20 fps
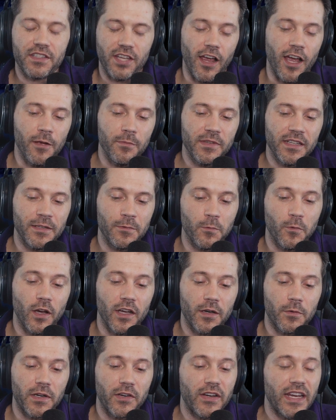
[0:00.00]
Tom didn't
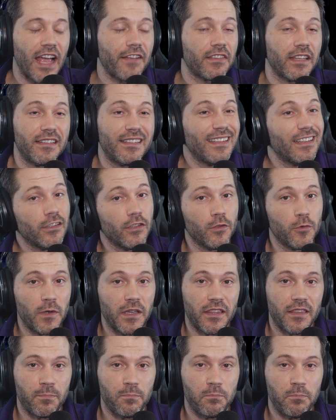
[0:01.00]
want to really have to deal
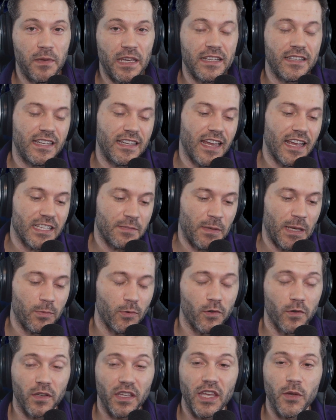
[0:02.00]
with BTS
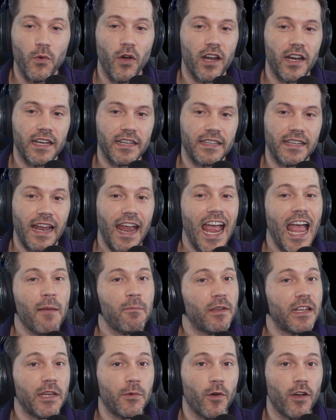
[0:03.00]
people. He wanted it to
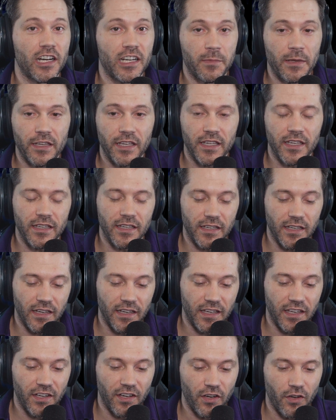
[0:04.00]
happen. He wanted to be,
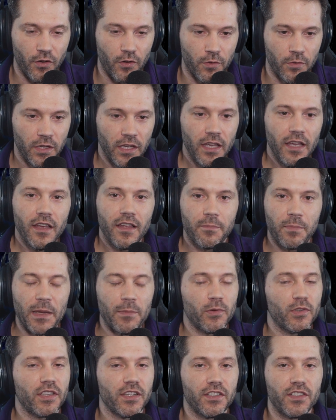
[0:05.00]
you know,
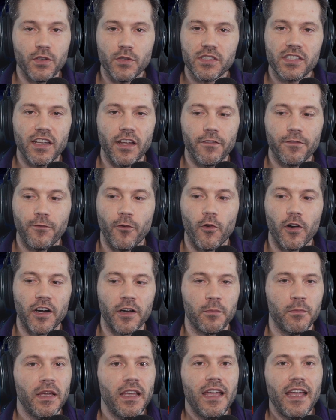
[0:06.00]
people to do stuff for
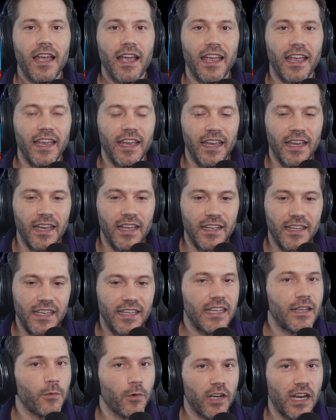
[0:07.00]
him, and he
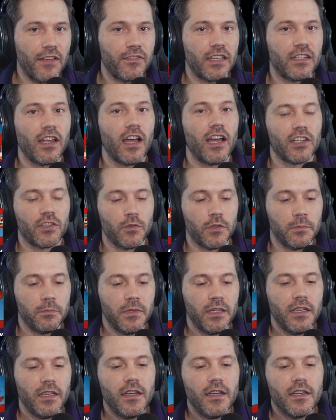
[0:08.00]
didn't want to have to talk to him.
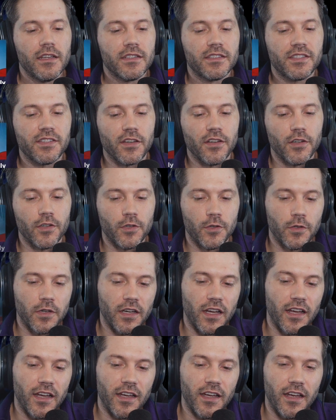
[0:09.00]
So
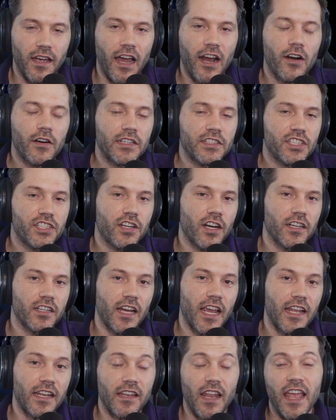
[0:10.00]
our instructor,
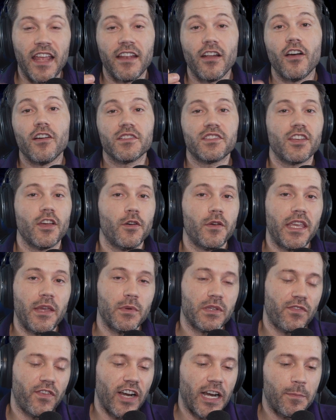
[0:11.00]
and also he
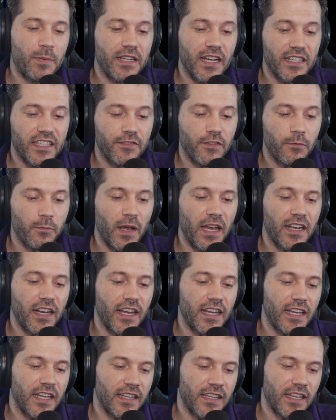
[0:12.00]
was very protective of My
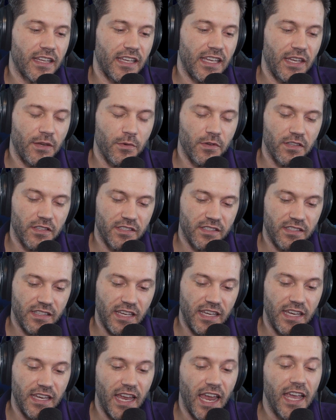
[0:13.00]
Night in that
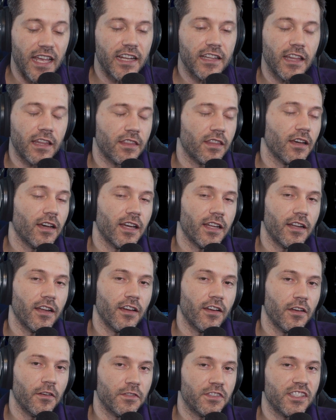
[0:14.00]
he hated the thought
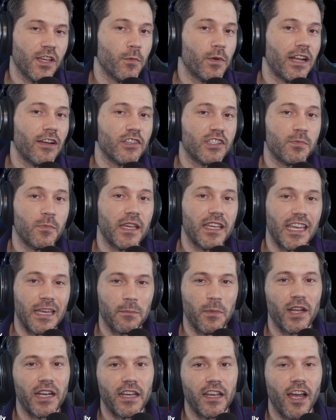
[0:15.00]
of someone else making
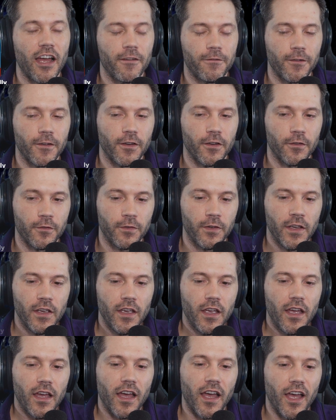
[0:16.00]
money off of
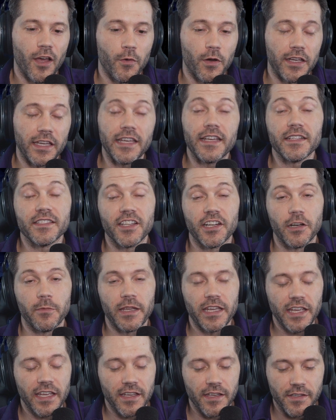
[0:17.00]
what he considered to
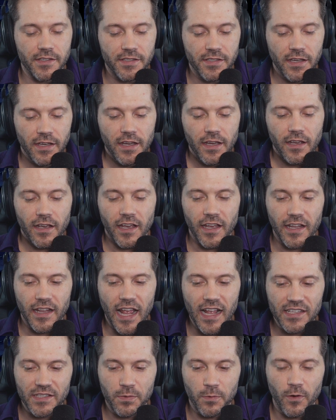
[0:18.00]
be his, and
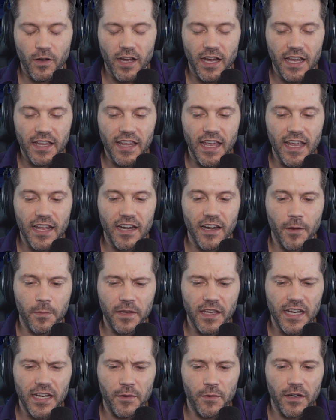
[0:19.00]
that's why they ended up
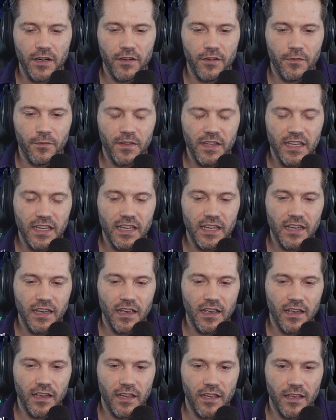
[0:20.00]
getting rid of the
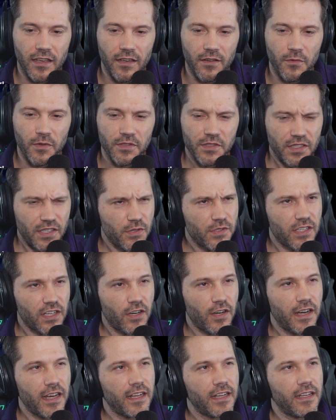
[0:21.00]
what was it, user
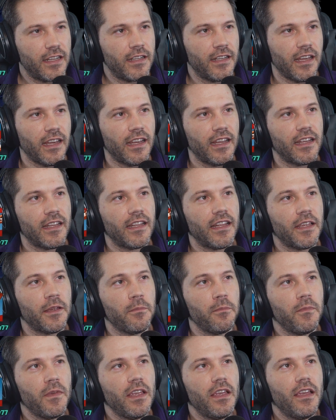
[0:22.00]
created and
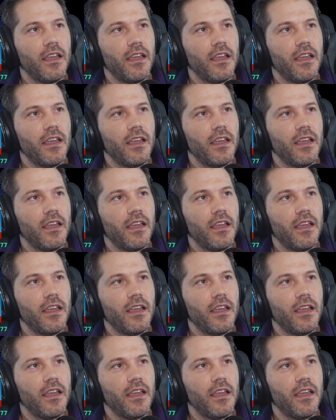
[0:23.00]
them.